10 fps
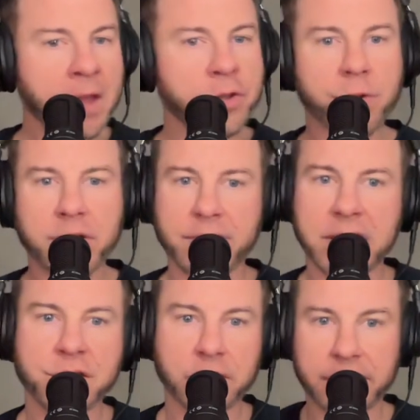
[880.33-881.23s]
You could have
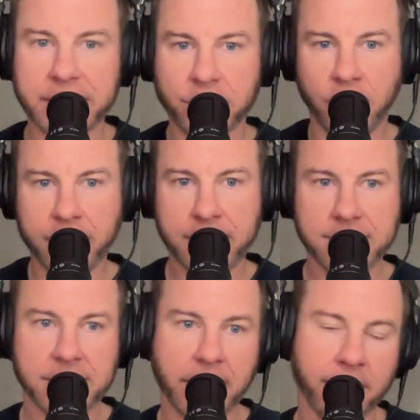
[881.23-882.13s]
easily cut
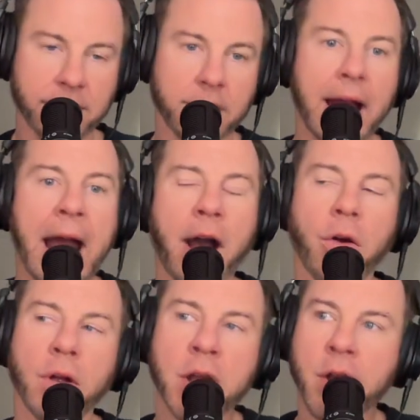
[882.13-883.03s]
his character
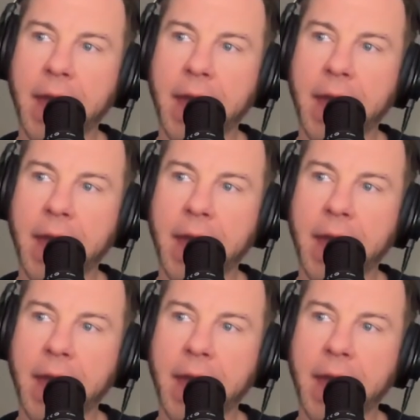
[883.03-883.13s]
out